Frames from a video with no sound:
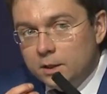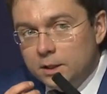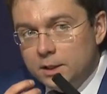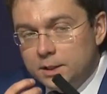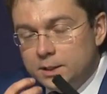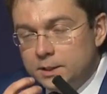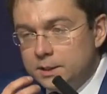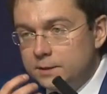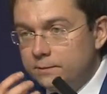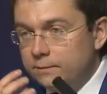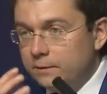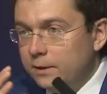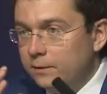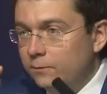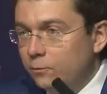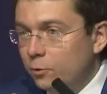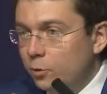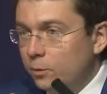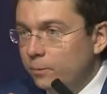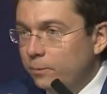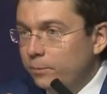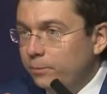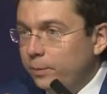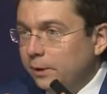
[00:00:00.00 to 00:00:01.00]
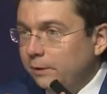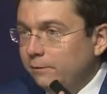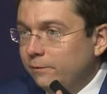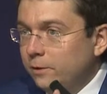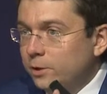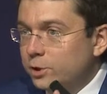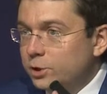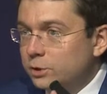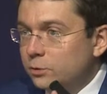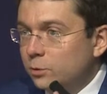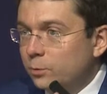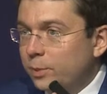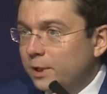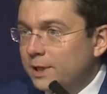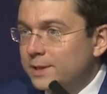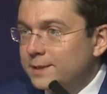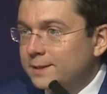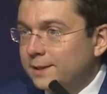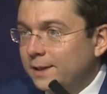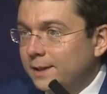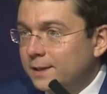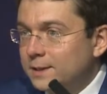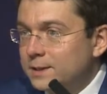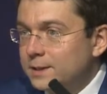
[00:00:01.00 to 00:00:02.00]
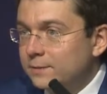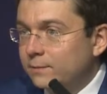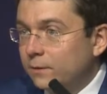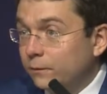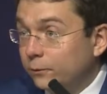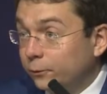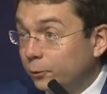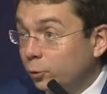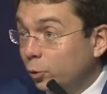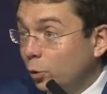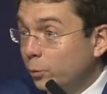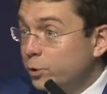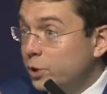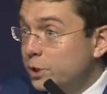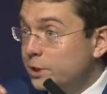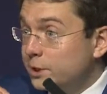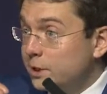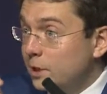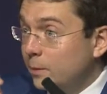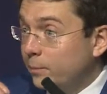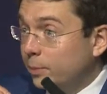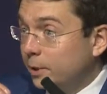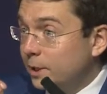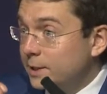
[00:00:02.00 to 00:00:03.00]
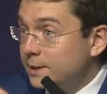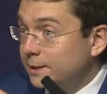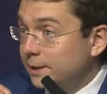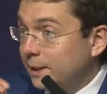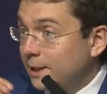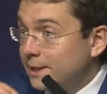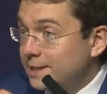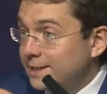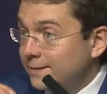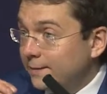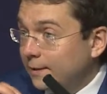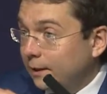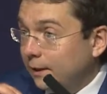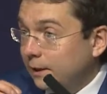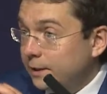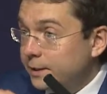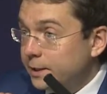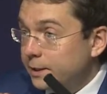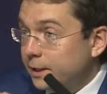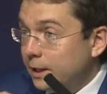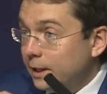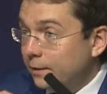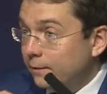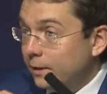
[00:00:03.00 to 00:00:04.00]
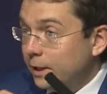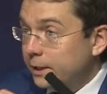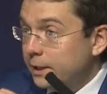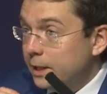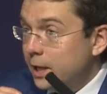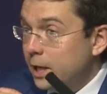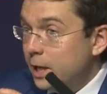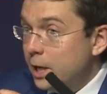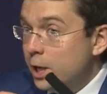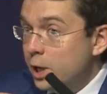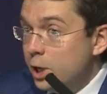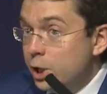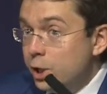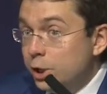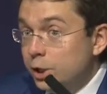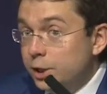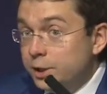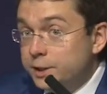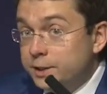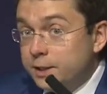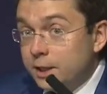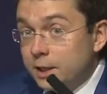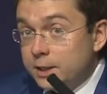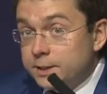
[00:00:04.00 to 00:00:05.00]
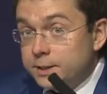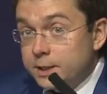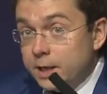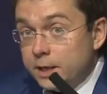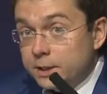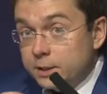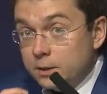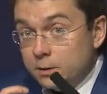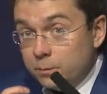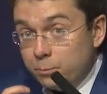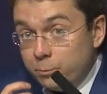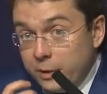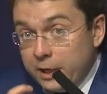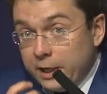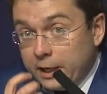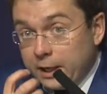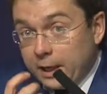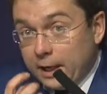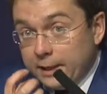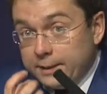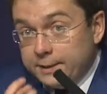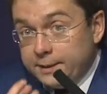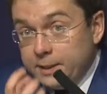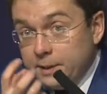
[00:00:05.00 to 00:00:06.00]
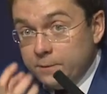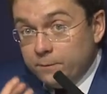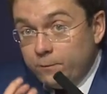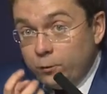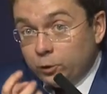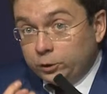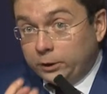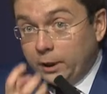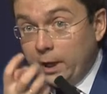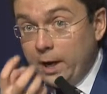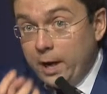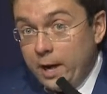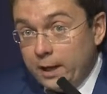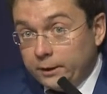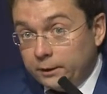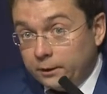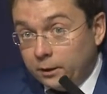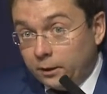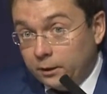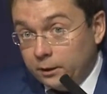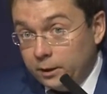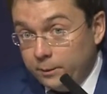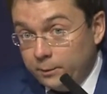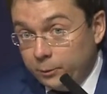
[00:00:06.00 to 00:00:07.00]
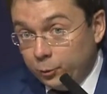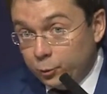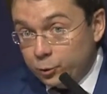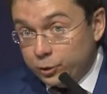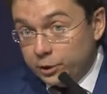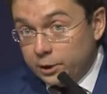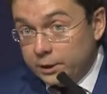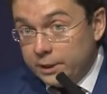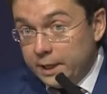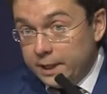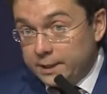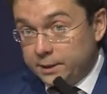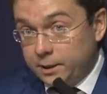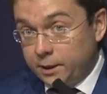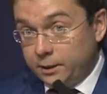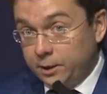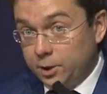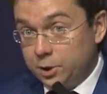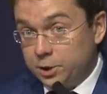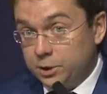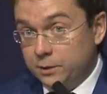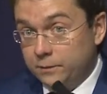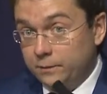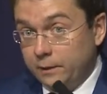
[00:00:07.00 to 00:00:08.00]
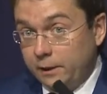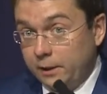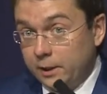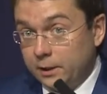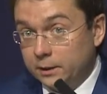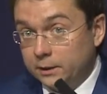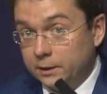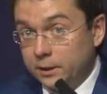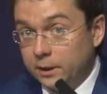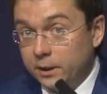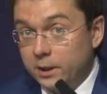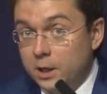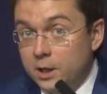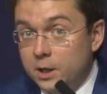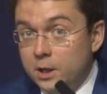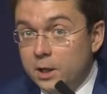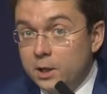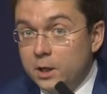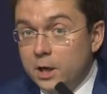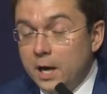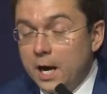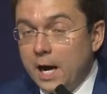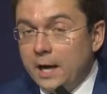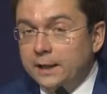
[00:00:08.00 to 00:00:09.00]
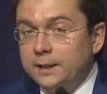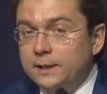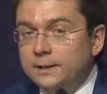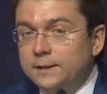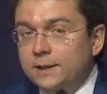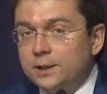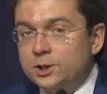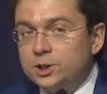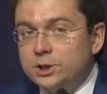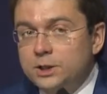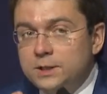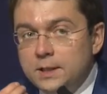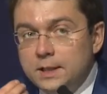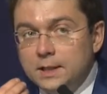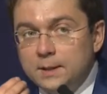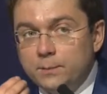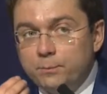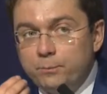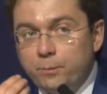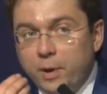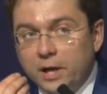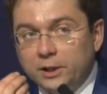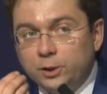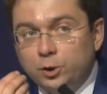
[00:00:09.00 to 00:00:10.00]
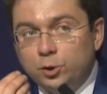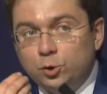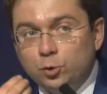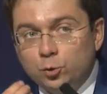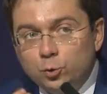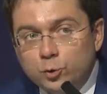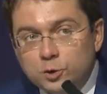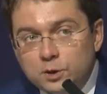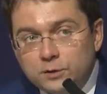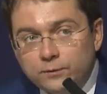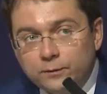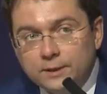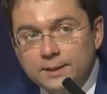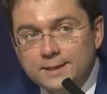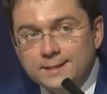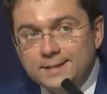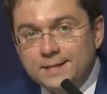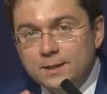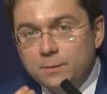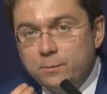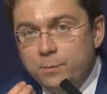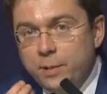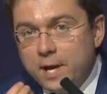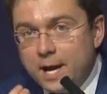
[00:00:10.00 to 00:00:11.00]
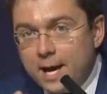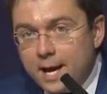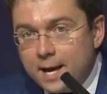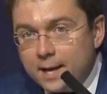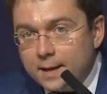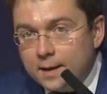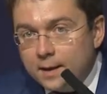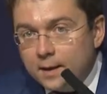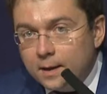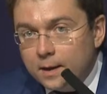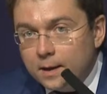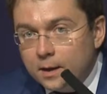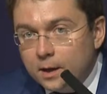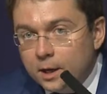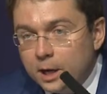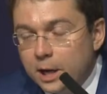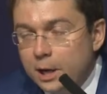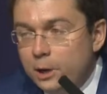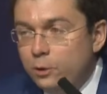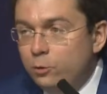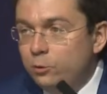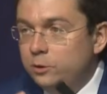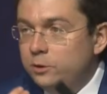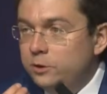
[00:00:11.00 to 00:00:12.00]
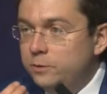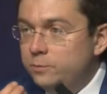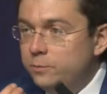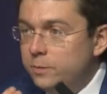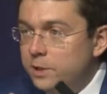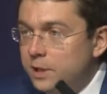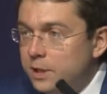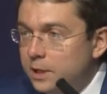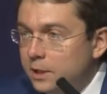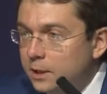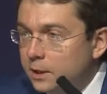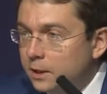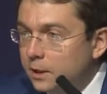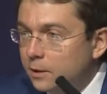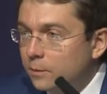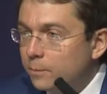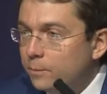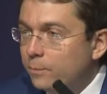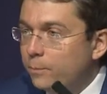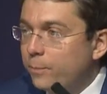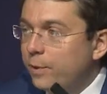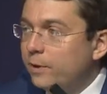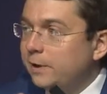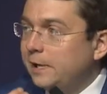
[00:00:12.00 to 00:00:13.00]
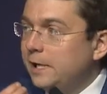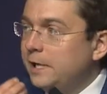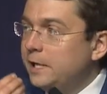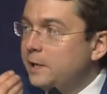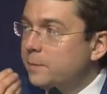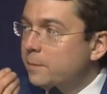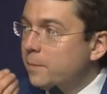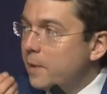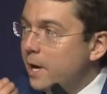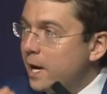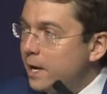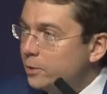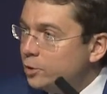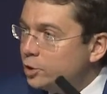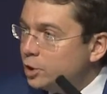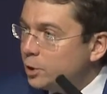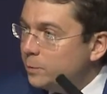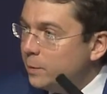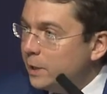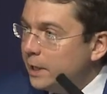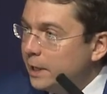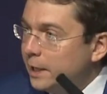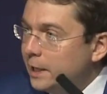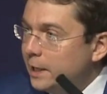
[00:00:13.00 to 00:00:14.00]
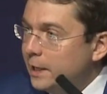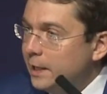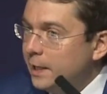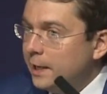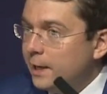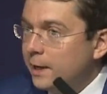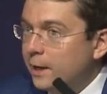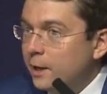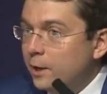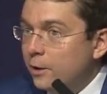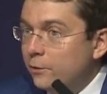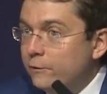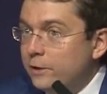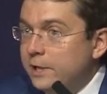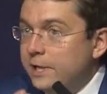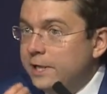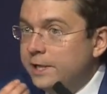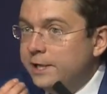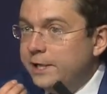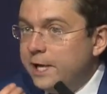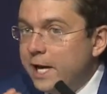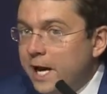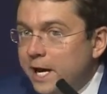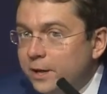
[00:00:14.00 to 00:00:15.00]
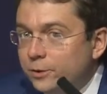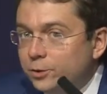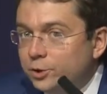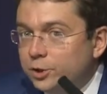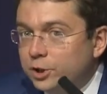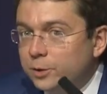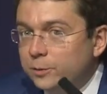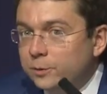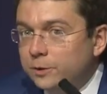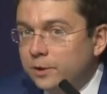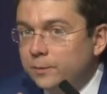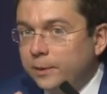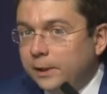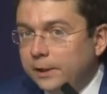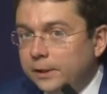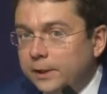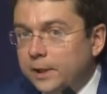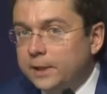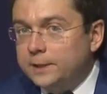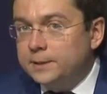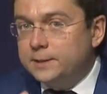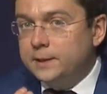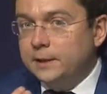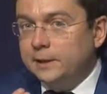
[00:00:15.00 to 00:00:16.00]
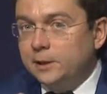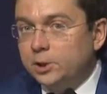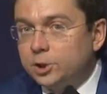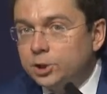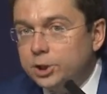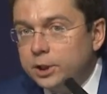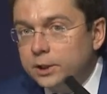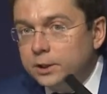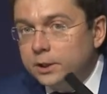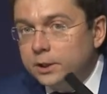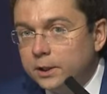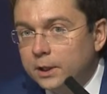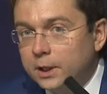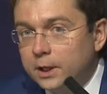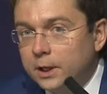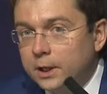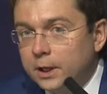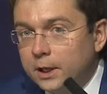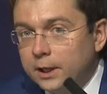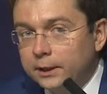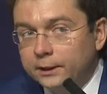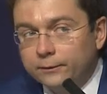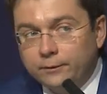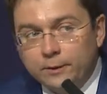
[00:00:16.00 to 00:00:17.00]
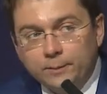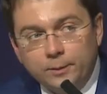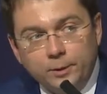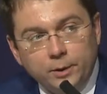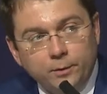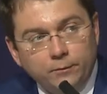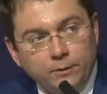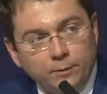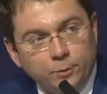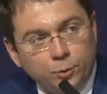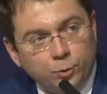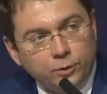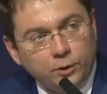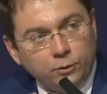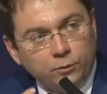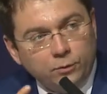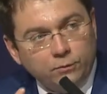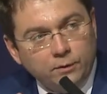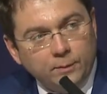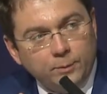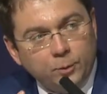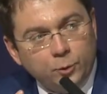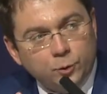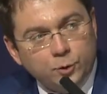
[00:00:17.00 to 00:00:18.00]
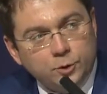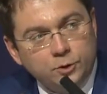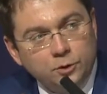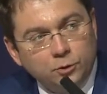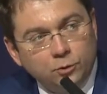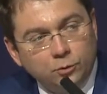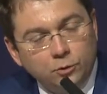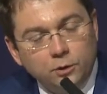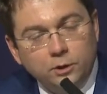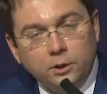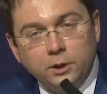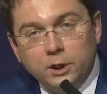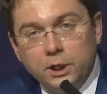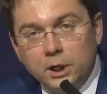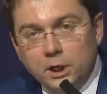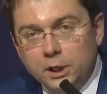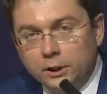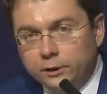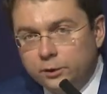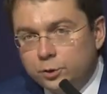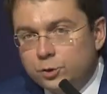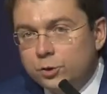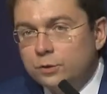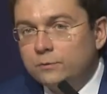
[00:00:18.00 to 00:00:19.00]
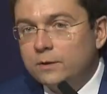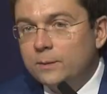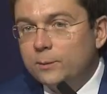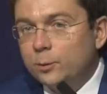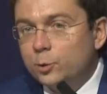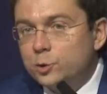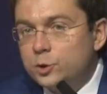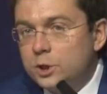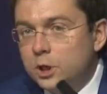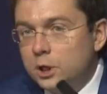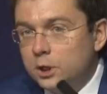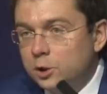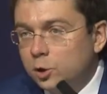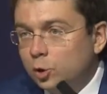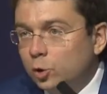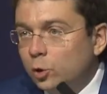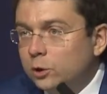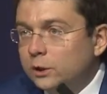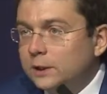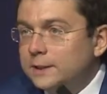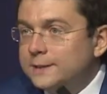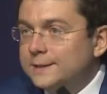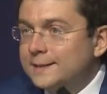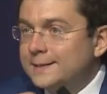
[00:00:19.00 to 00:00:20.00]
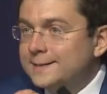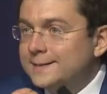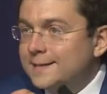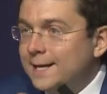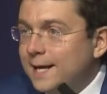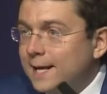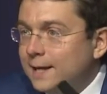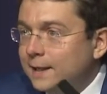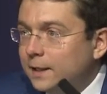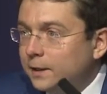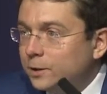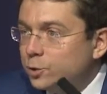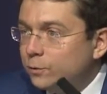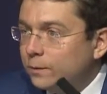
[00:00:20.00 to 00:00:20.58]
They have to go out of their shell, out of their shell where they're used to criticize. They have to say, we want this. Of course, you have to give them some options, but they have to feel that they are people who are making decisions or have a bearing, have a say in this decision-making process.